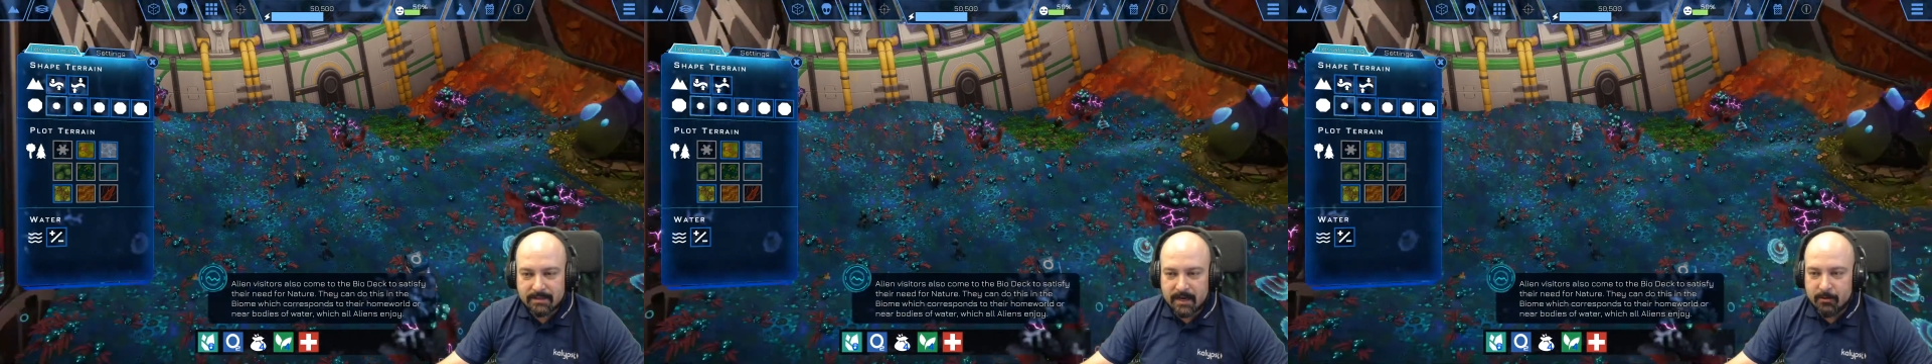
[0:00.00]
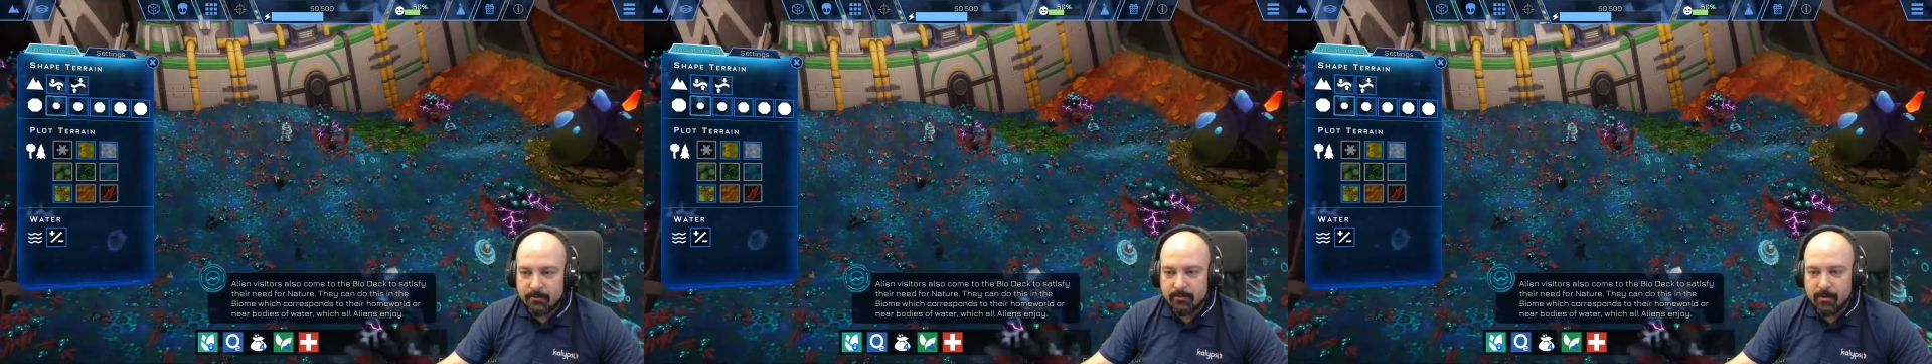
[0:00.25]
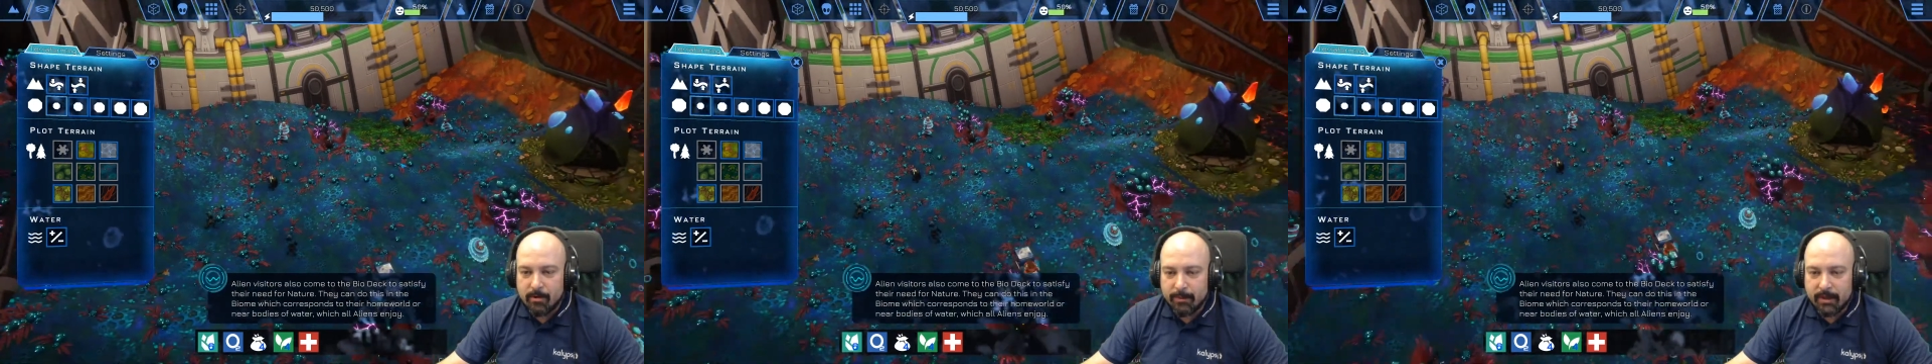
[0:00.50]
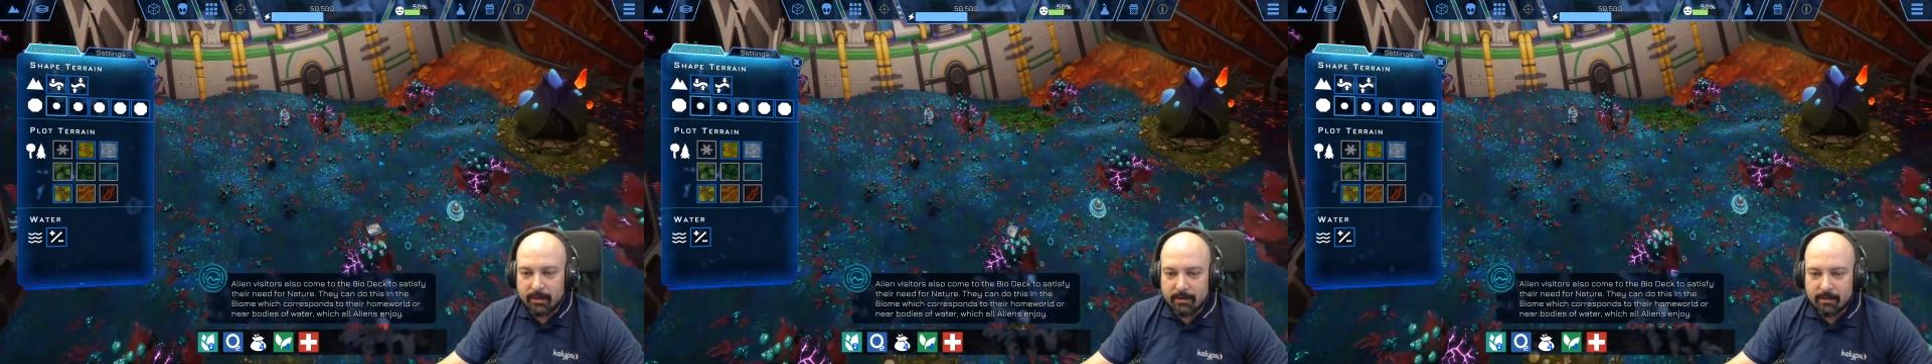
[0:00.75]

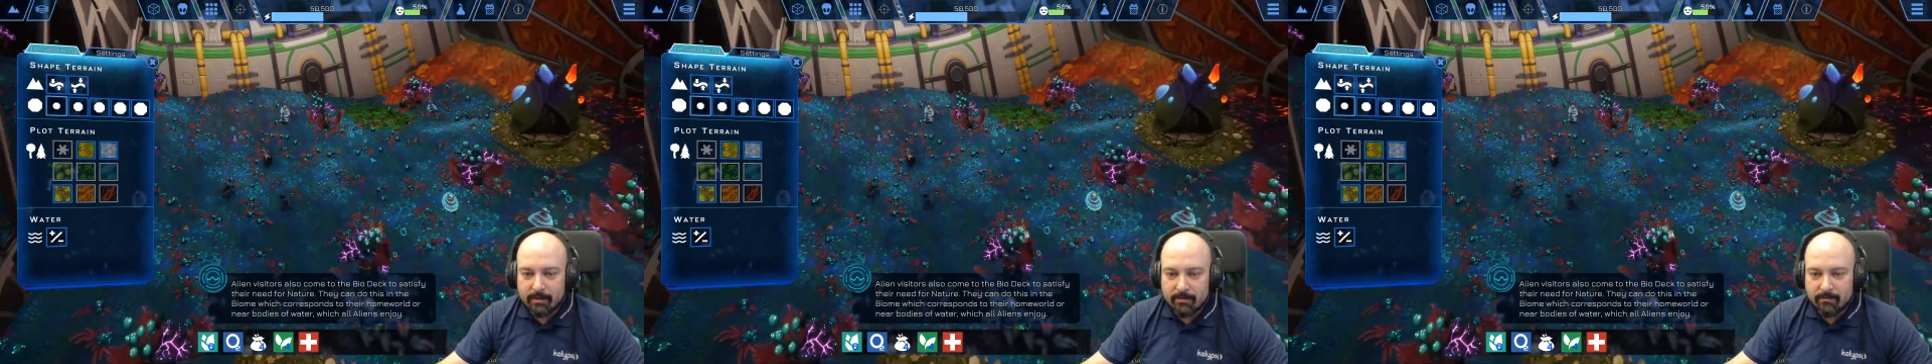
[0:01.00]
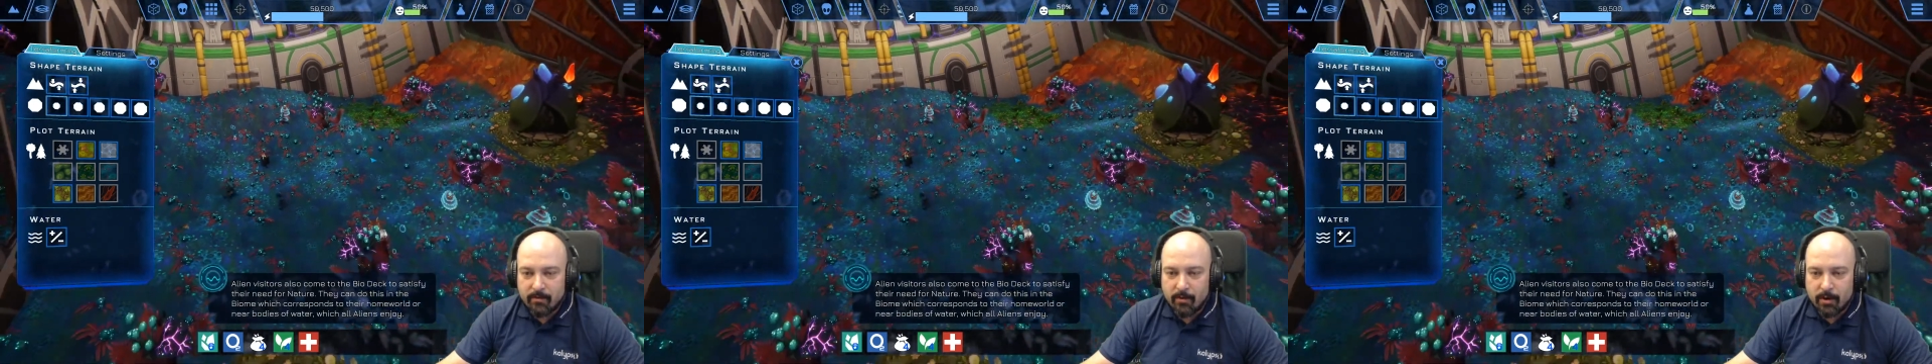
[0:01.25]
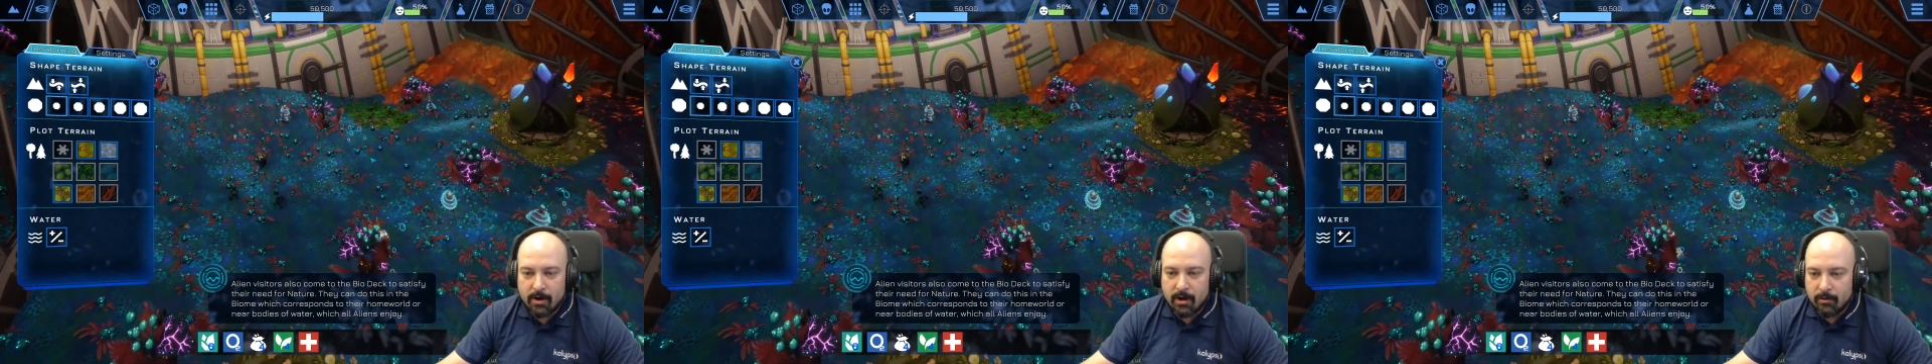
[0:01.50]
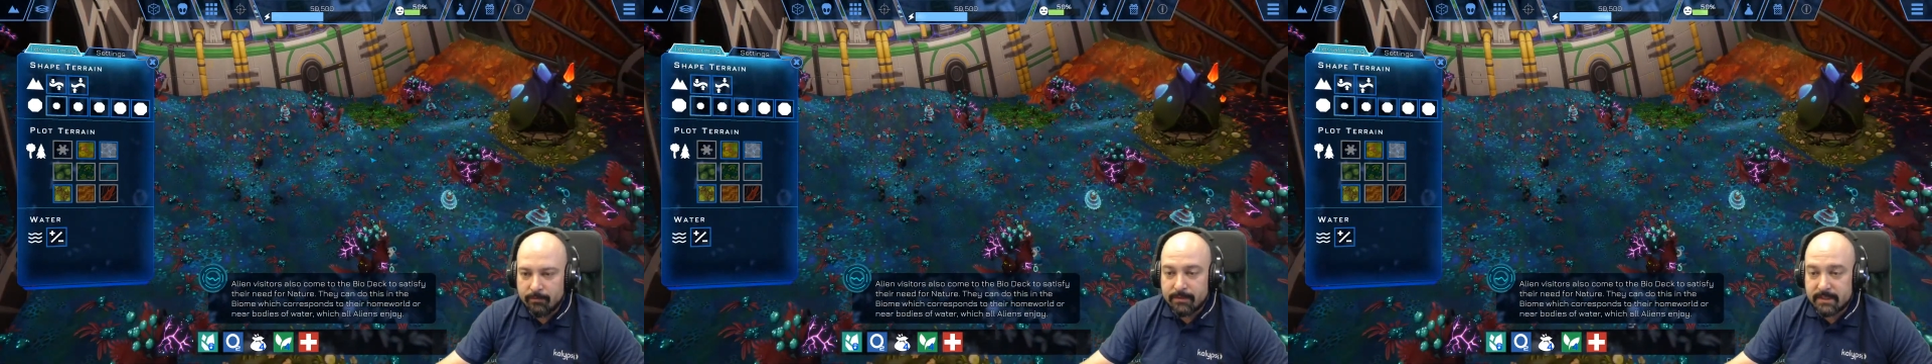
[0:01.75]
terraforming for
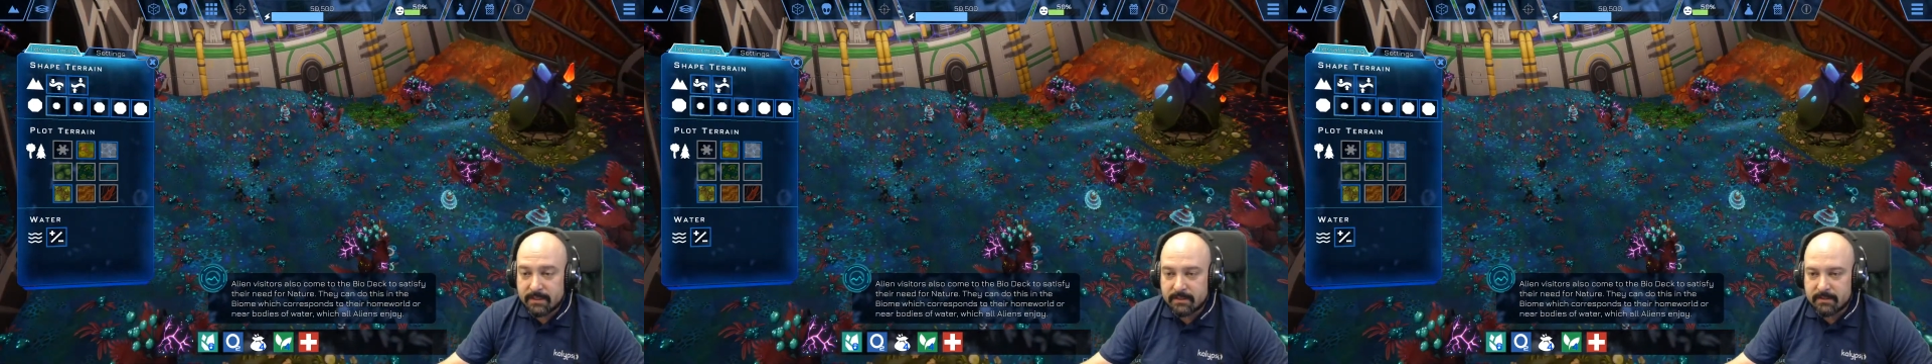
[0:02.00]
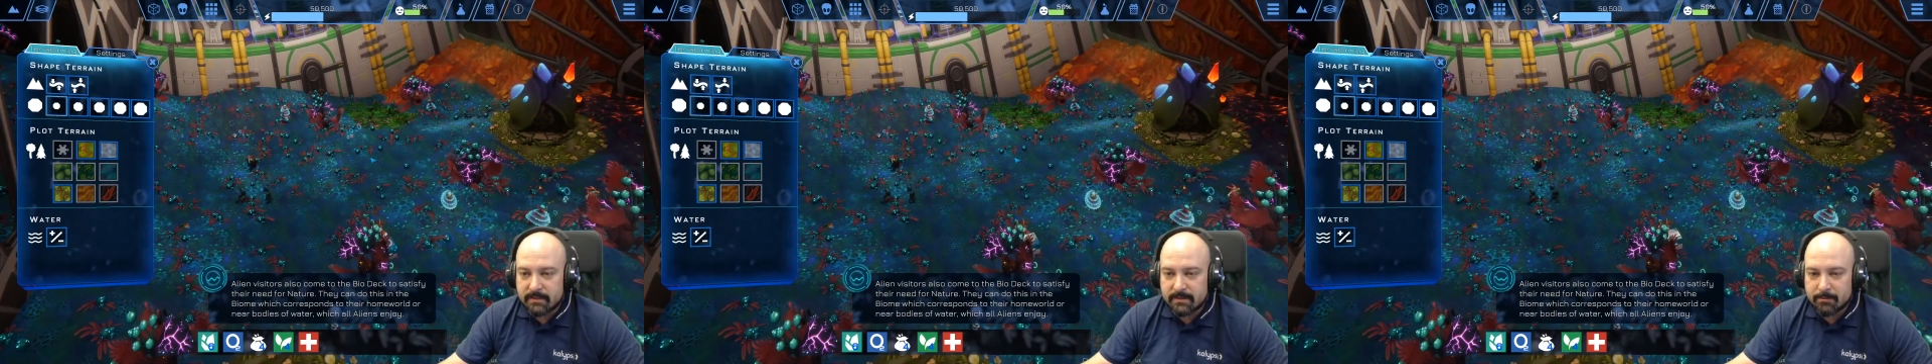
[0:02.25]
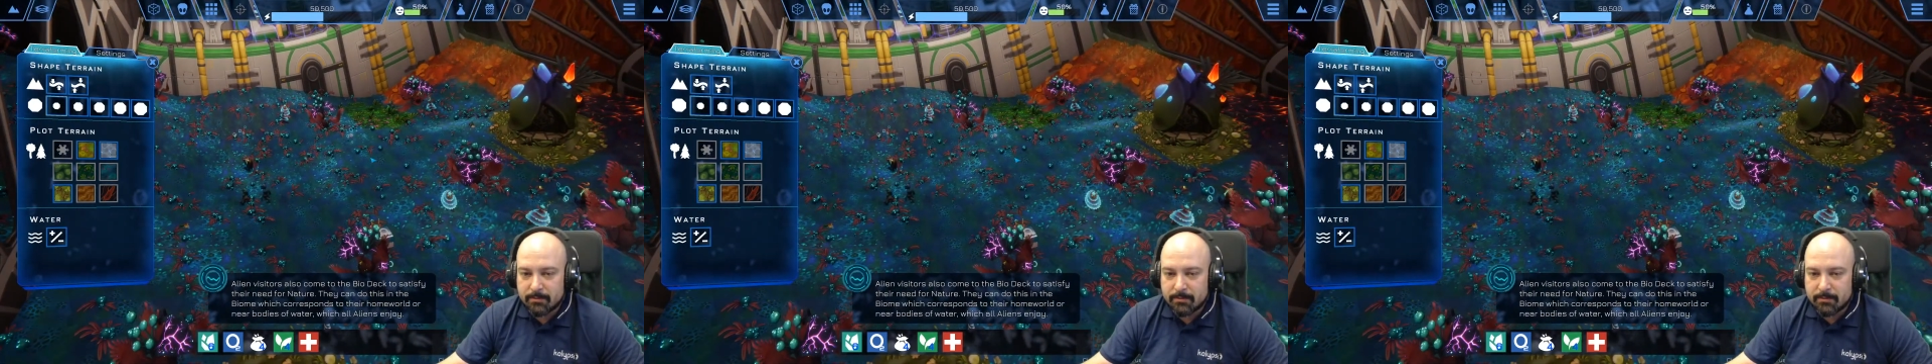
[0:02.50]
our visitors,